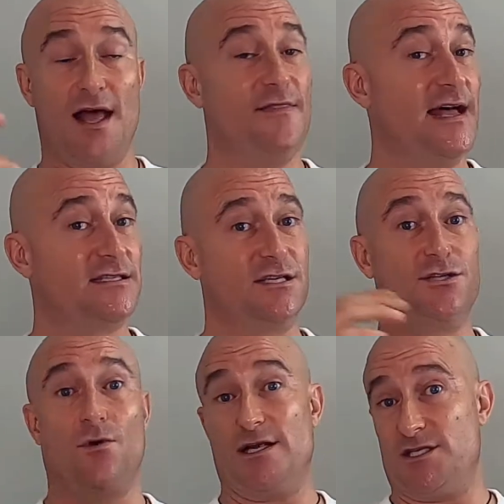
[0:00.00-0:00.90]
and that
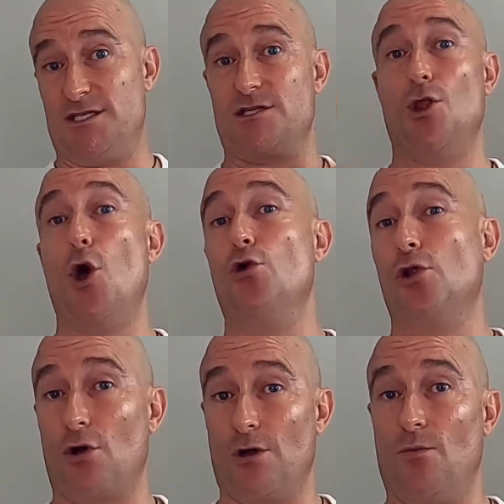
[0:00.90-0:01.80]
situation is no
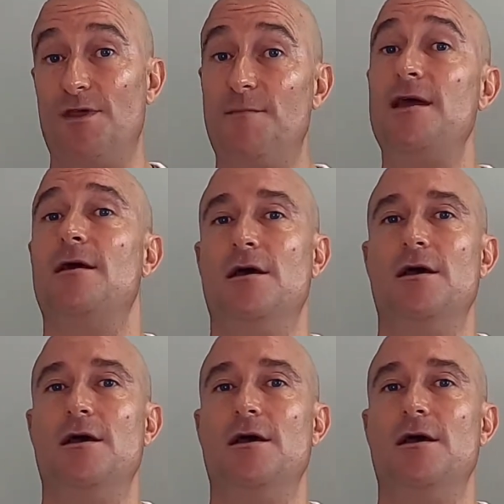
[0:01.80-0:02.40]
longer with me.